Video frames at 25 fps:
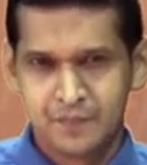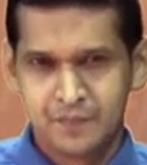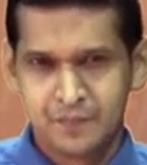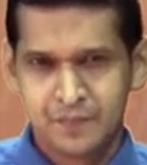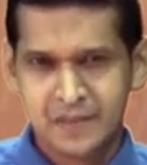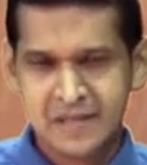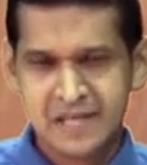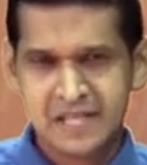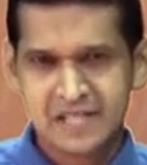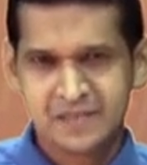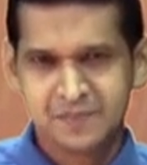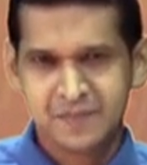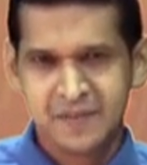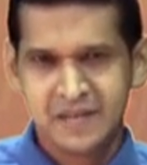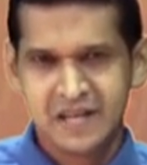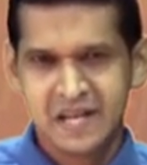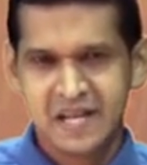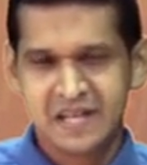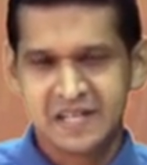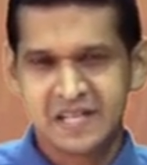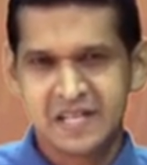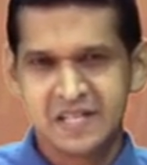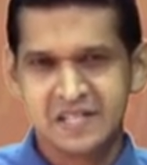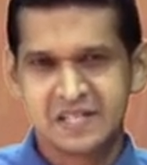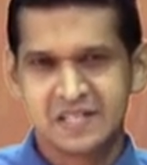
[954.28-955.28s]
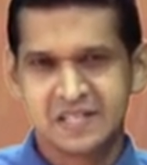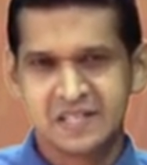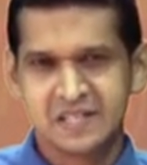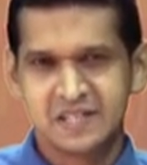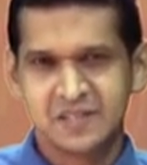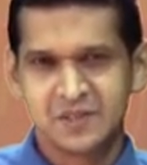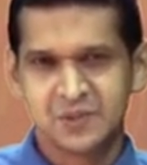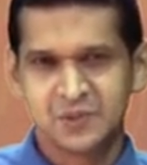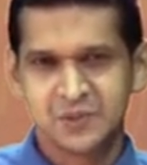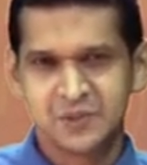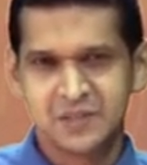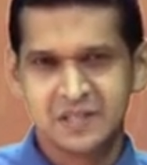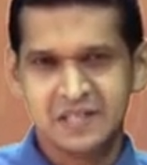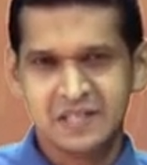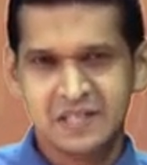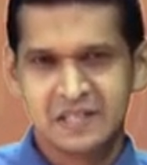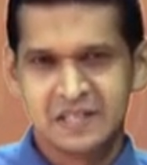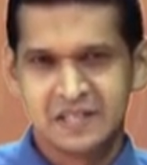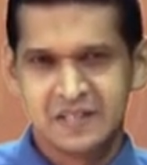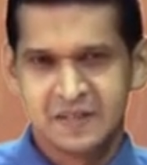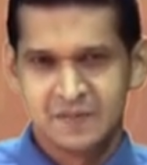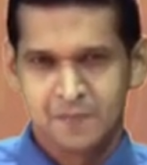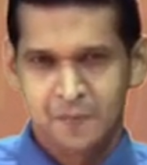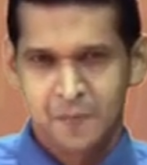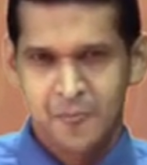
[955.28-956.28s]
Please pay attention to the
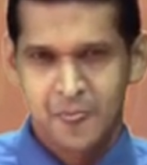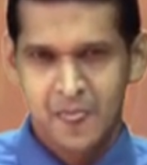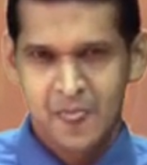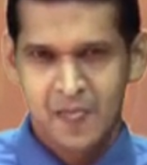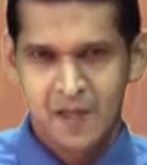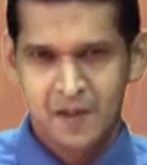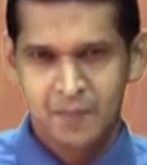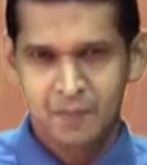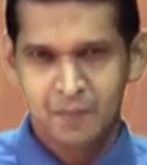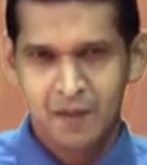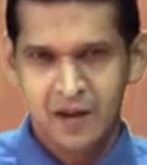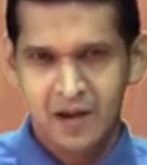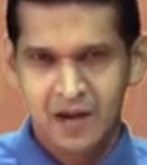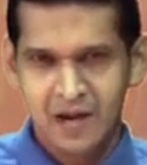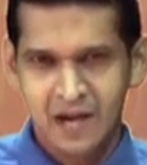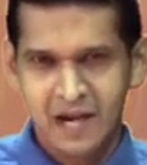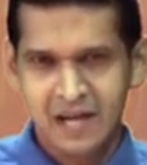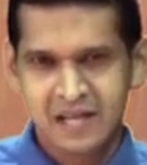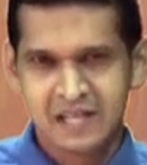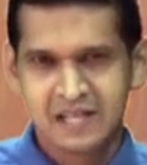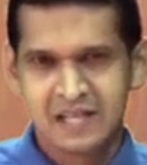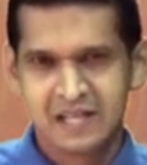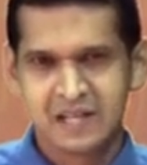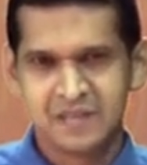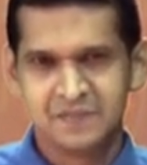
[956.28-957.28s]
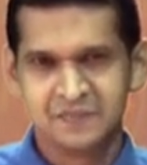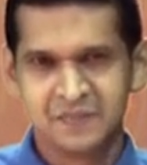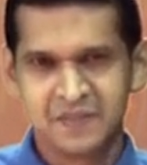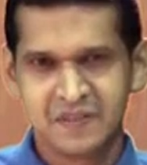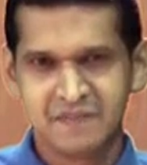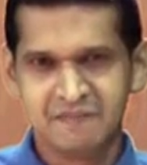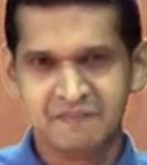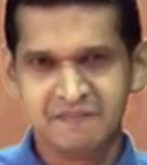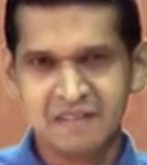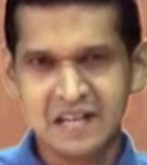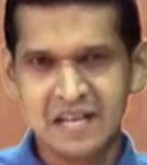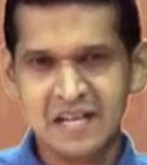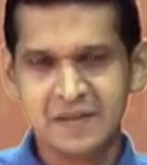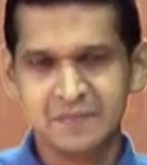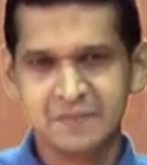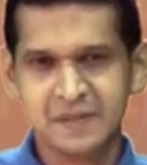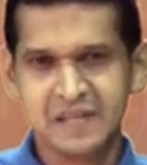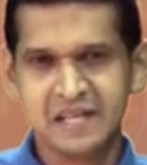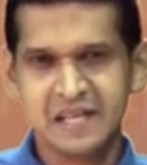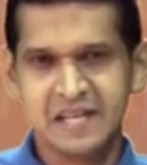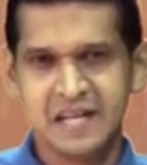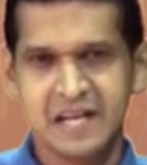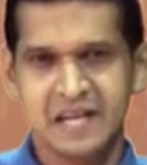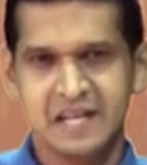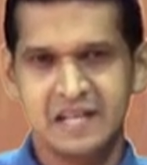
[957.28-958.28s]
part will
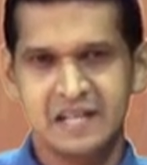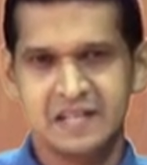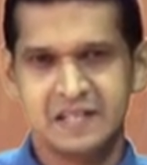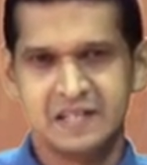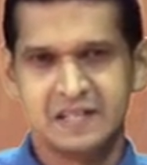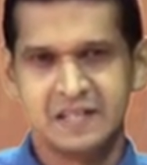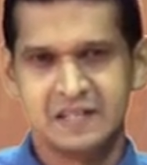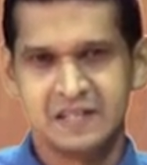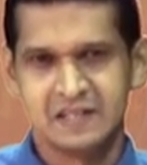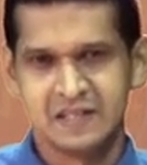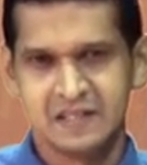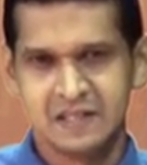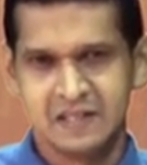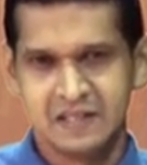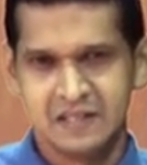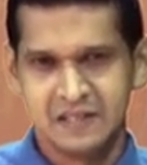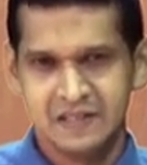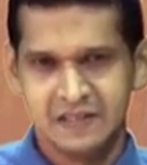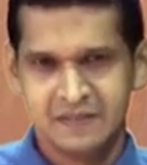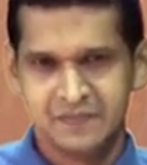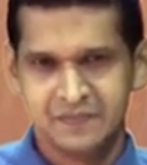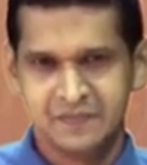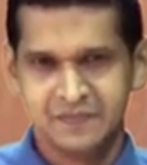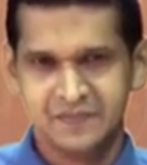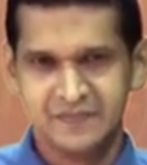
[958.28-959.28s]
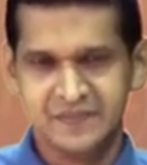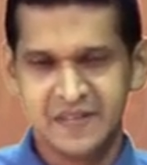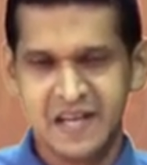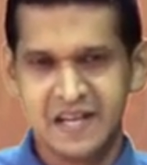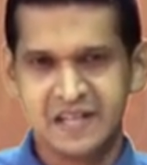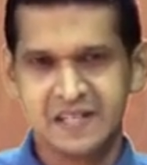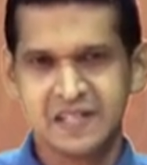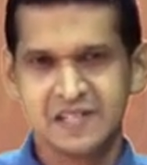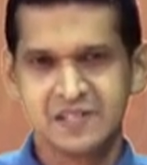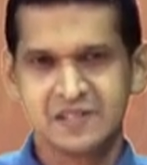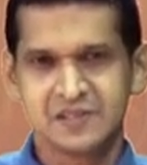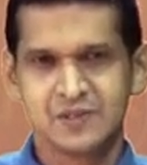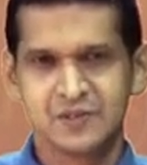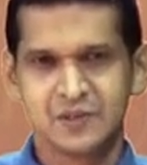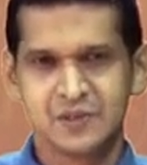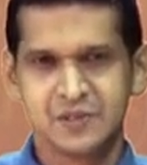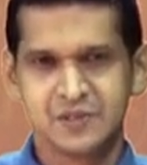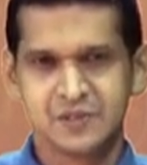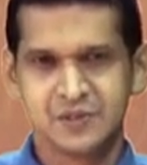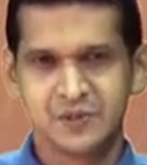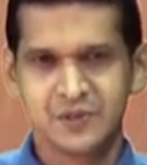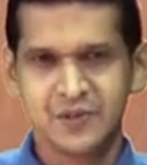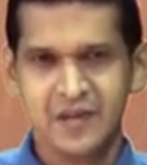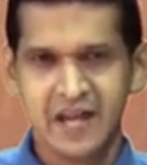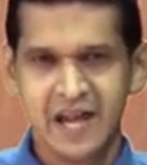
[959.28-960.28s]
be held. That is
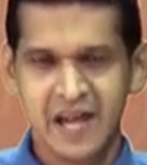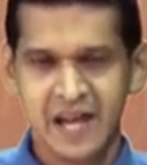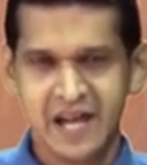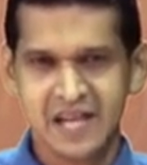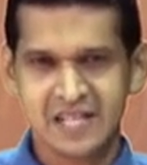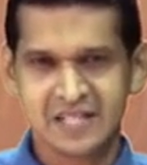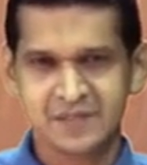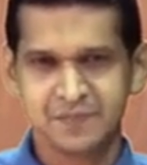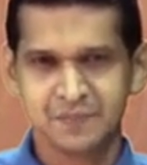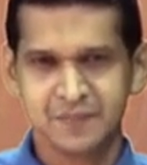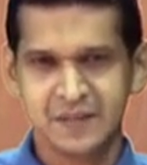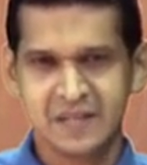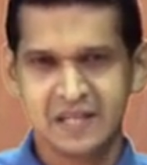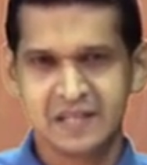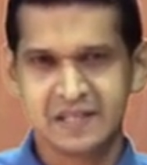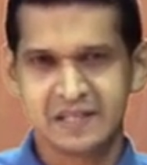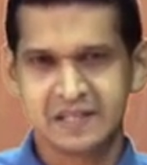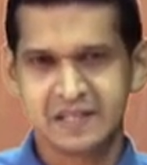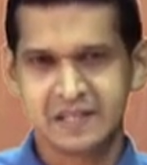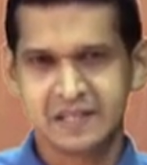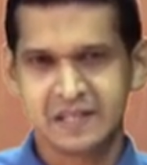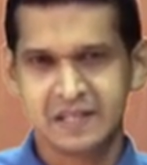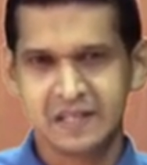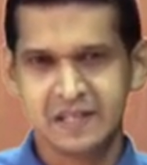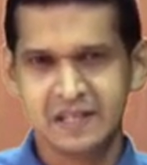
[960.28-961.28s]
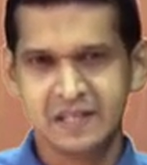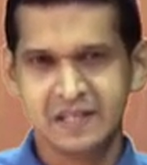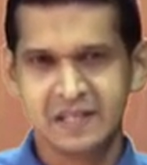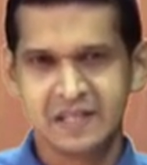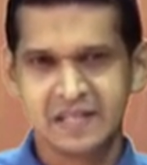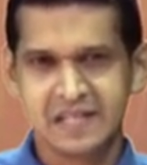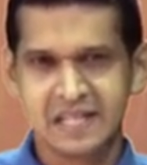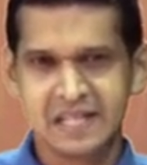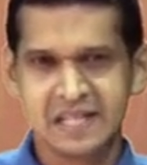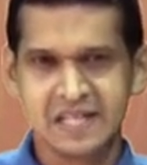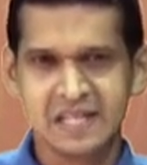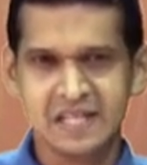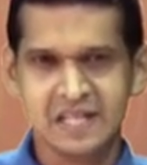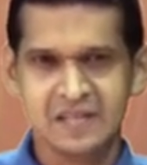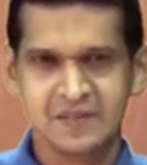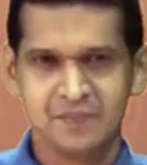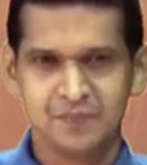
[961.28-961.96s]
also has been written in